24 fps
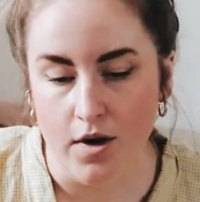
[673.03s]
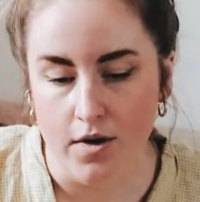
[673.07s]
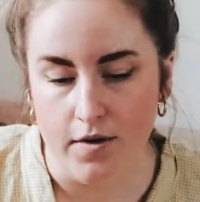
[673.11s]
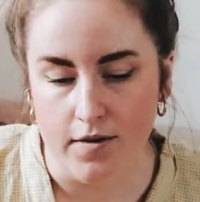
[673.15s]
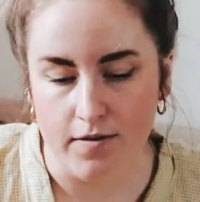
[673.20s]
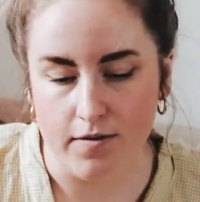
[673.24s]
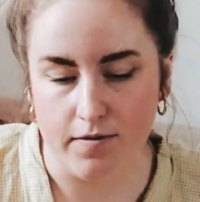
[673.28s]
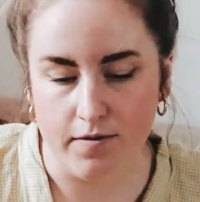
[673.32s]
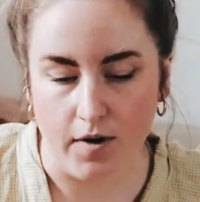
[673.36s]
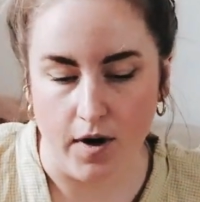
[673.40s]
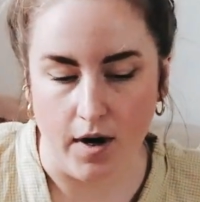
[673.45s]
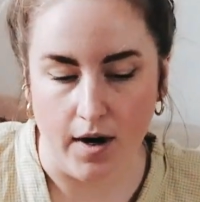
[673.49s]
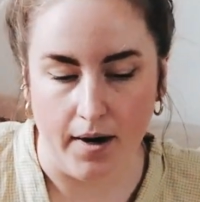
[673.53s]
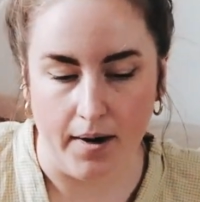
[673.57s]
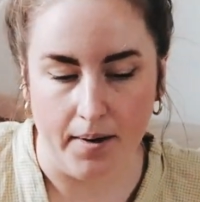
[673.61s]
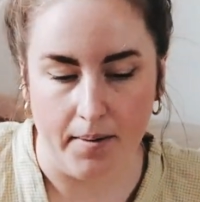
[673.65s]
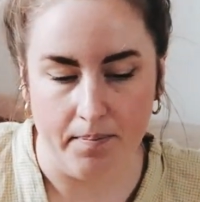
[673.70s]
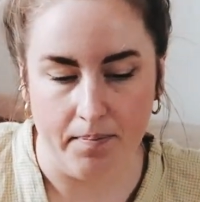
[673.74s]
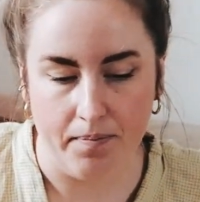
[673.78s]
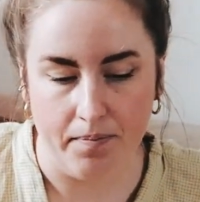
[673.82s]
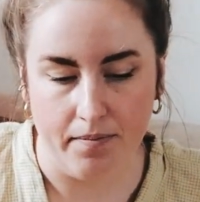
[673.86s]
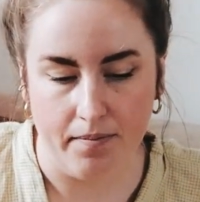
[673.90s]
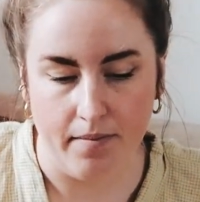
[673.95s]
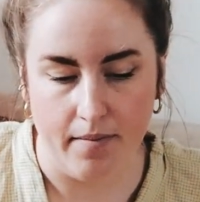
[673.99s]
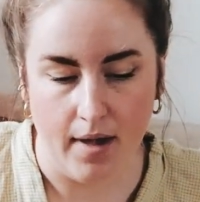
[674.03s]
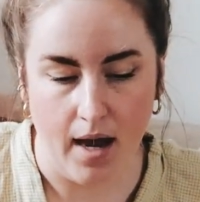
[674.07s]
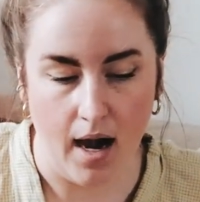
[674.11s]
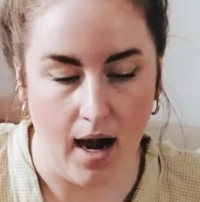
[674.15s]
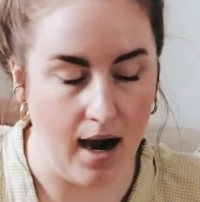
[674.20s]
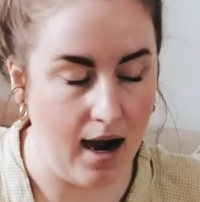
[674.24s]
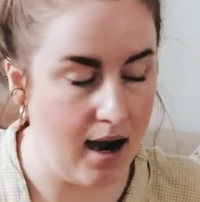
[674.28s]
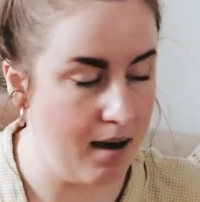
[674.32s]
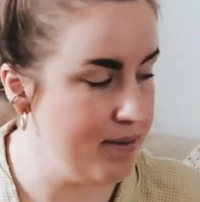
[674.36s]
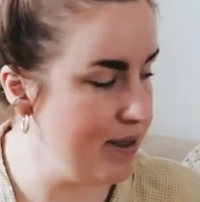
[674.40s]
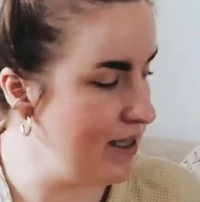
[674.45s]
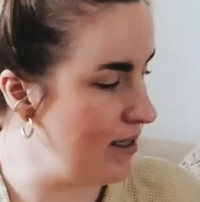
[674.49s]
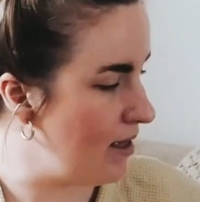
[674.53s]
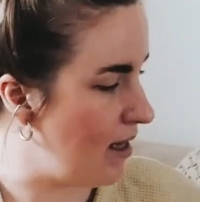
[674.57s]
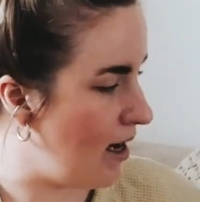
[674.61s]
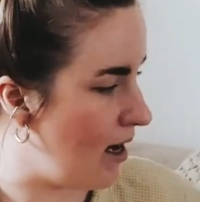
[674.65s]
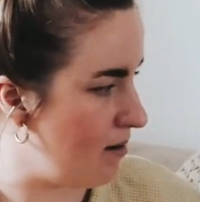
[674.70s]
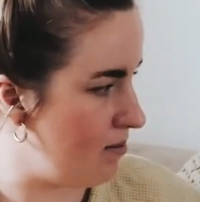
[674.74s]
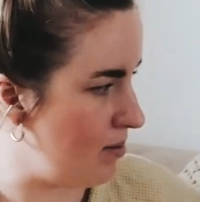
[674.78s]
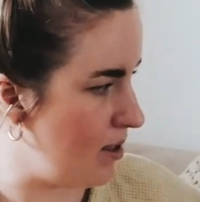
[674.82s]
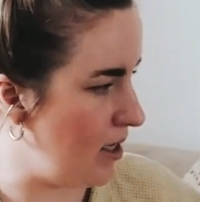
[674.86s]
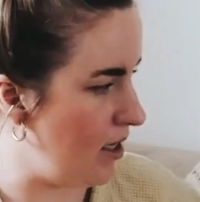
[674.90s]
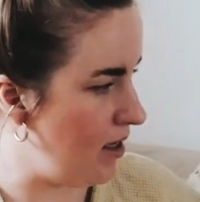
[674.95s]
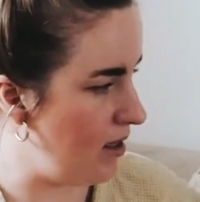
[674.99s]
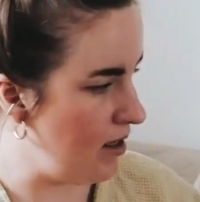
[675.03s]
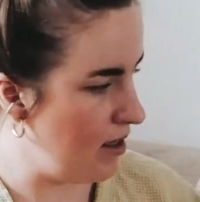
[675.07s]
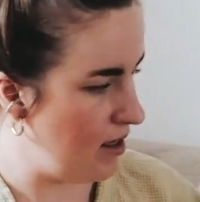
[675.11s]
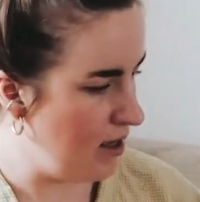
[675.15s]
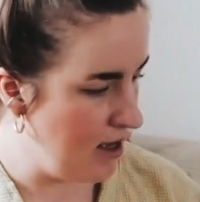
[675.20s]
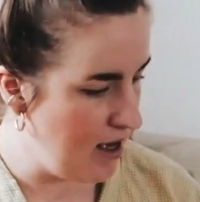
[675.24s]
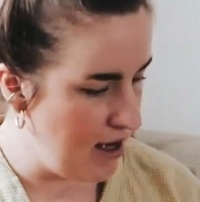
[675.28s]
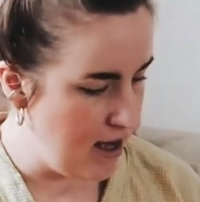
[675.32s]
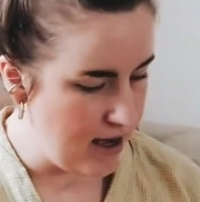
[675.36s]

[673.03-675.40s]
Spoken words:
from Hobby Lobby.